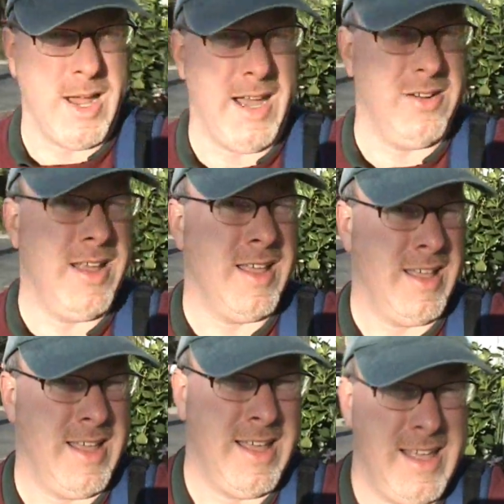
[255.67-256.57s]
proud?
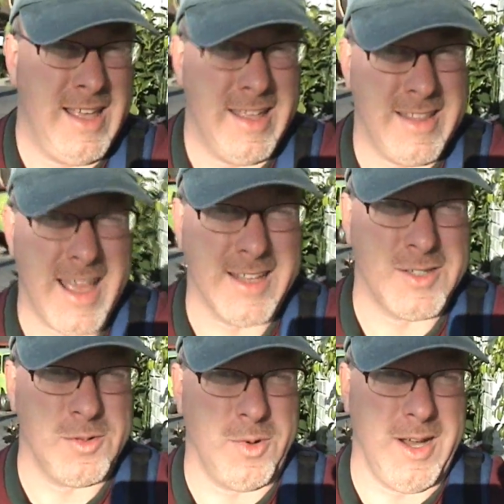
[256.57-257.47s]
And the
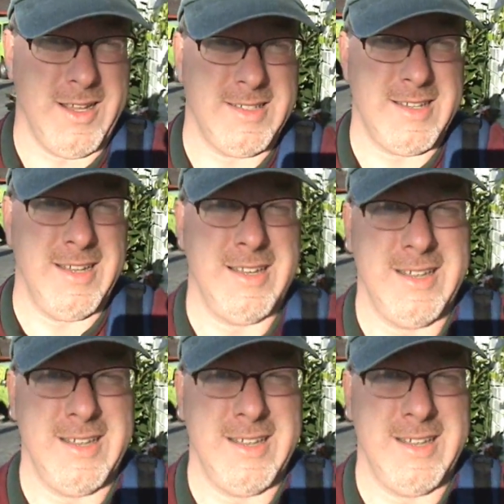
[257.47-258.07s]
answer was,